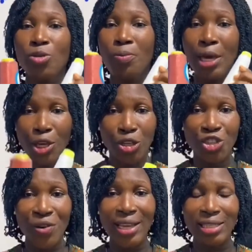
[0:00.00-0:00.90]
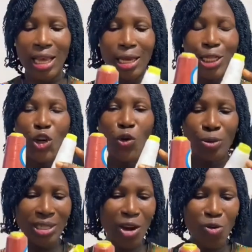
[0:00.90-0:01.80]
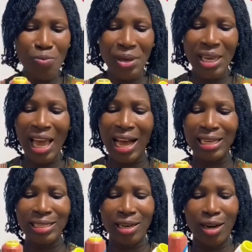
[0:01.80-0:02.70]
make your dress, there won't be an